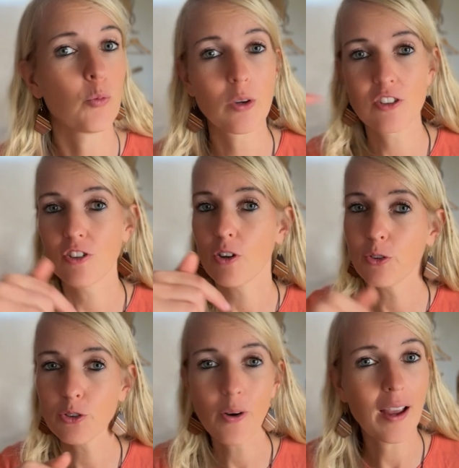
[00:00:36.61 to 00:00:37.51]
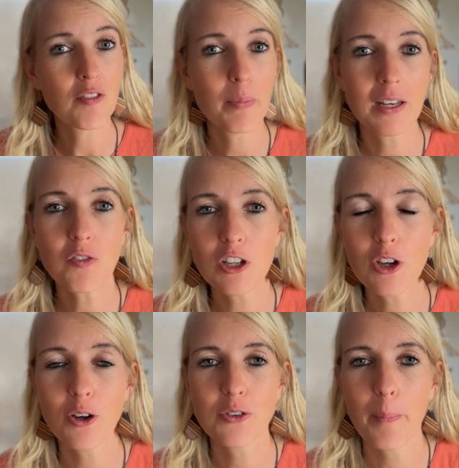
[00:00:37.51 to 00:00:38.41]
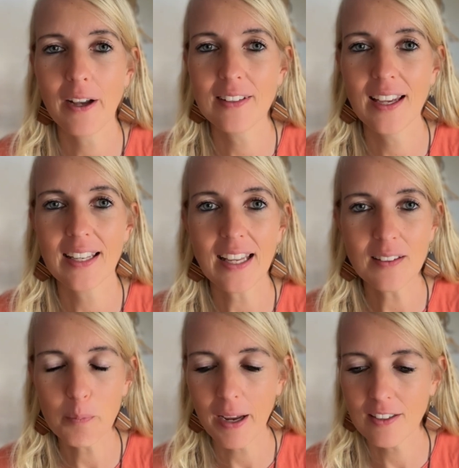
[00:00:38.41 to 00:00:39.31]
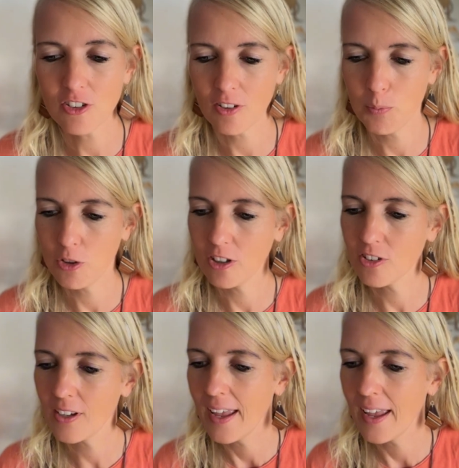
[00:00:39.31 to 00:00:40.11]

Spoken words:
which is also, I have many videos about that in my descriptions.